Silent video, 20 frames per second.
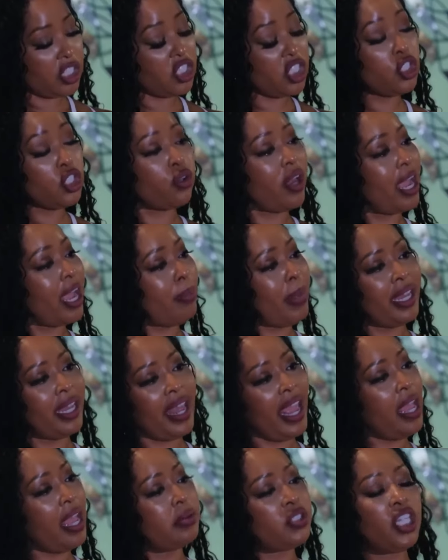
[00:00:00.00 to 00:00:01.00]
She also
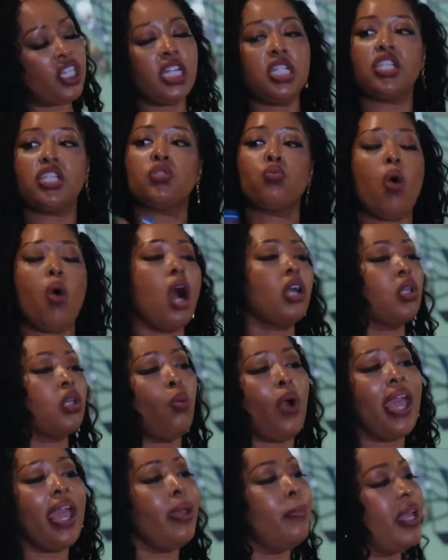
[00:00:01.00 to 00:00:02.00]
offered proof that she
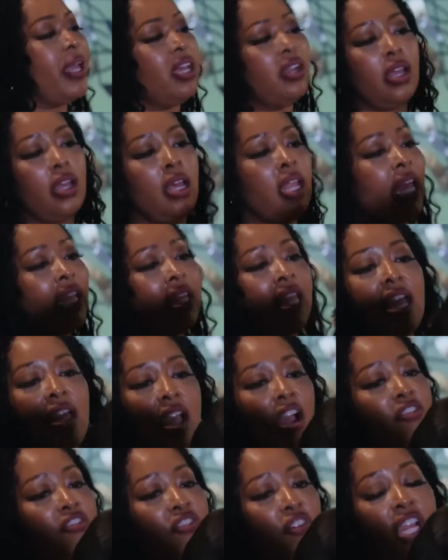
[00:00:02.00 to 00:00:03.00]
was.
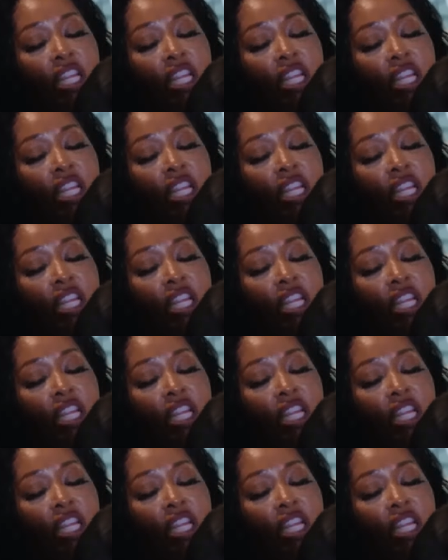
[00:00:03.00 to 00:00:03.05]
Many of the